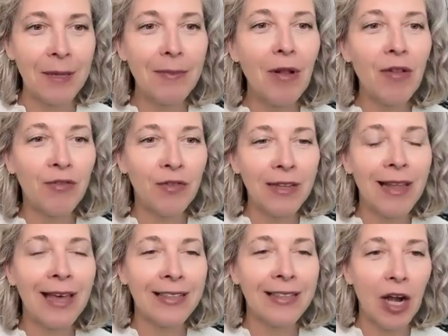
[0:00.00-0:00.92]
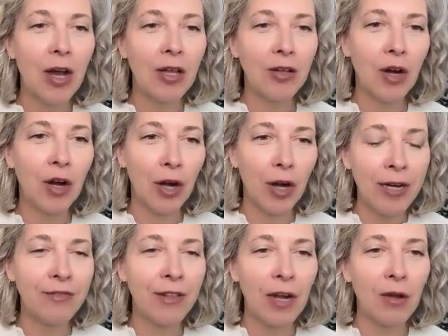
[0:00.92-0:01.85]
People feel like they're not
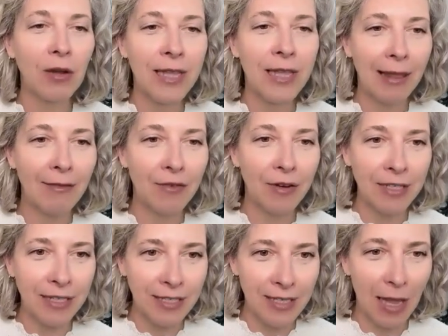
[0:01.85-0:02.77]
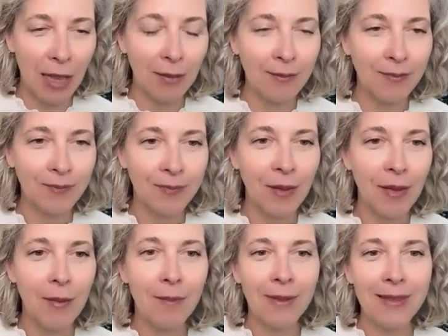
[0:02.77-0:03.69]
heard if they don't tell every detail.
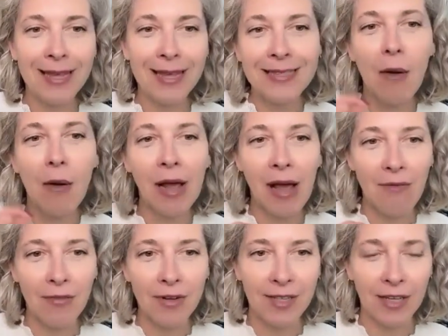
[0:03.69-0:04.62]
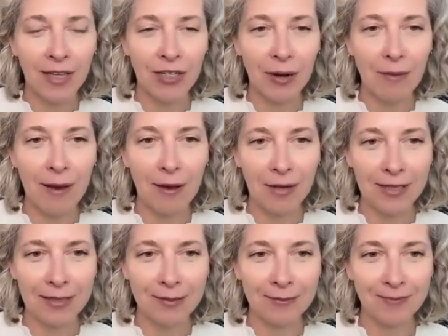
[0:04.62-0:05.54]
But that's our conversation
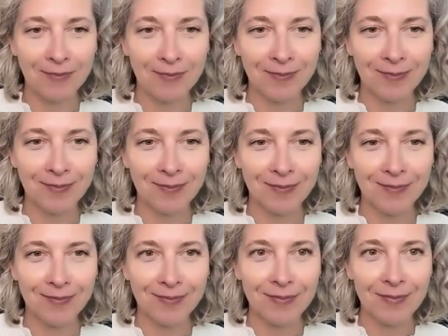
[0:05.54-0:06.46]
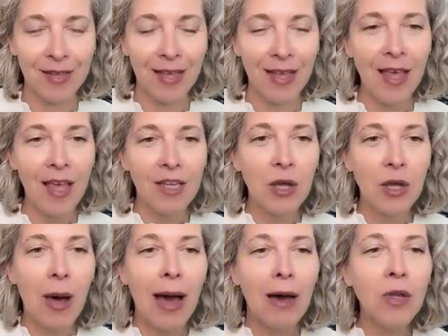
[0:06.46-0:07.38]
about it.
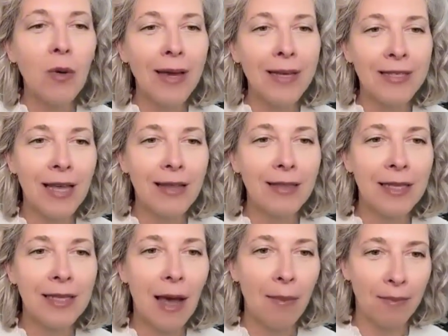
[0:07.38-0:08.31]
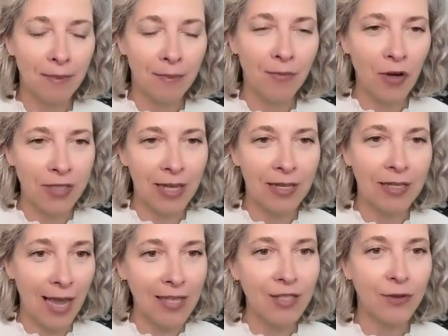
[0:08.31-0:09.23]
So how do I set this up for
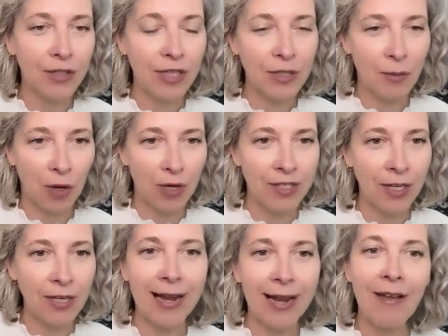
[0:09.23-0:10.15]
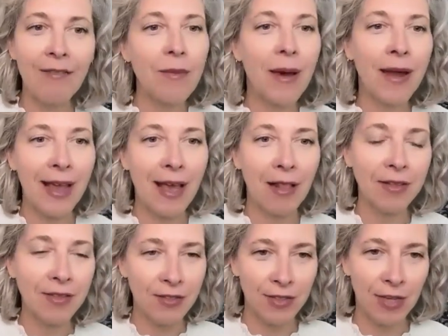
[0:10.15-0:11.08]
success for this person and everybody
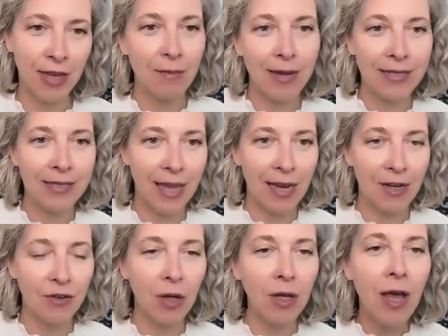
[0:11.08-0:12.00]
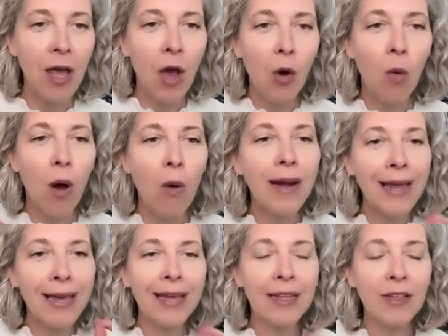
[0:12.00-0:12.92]
else in my schedule? What would
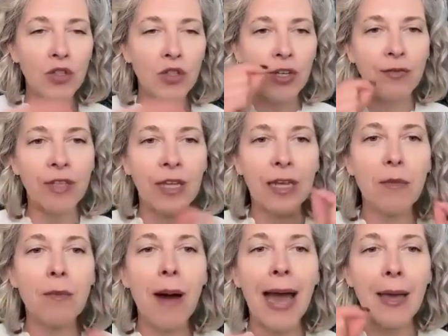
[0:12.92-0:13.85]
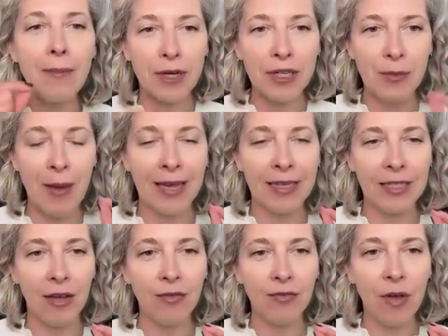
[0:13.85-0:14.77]
I get to shift in my
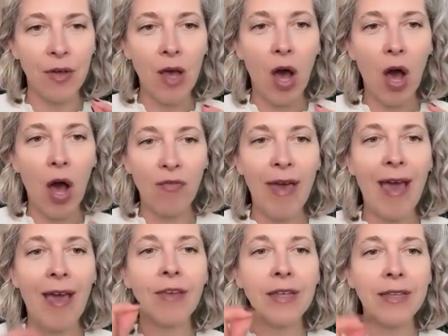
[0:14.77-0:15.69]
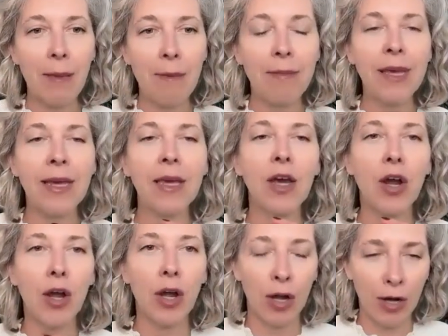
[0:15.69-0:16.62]
perspective of having them being
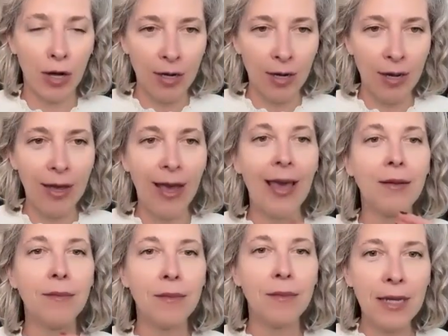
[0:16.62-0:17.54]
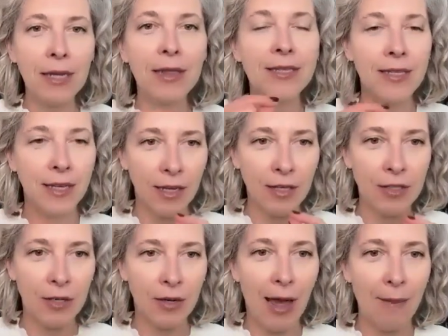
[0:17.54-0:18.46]
heard and me
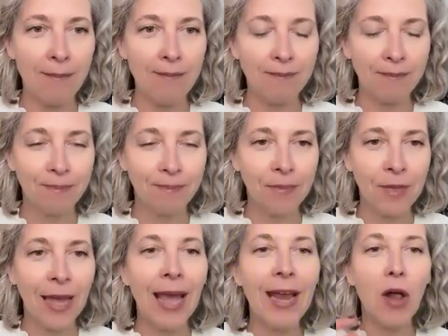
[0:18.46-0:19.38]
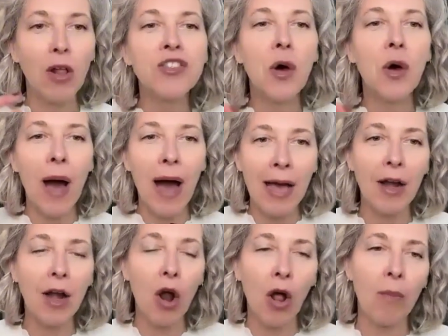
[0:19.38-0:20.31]
listening to them, and also
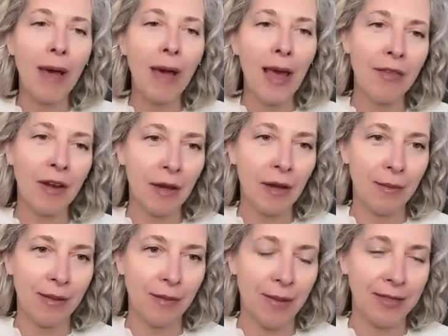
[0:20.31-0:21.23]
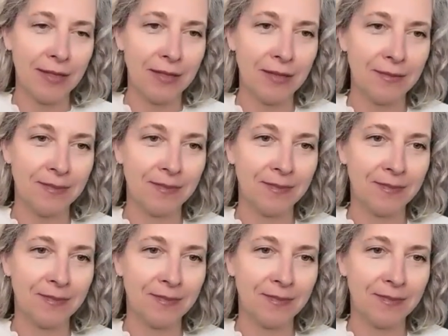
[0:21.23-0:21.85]
honor all my other commitments?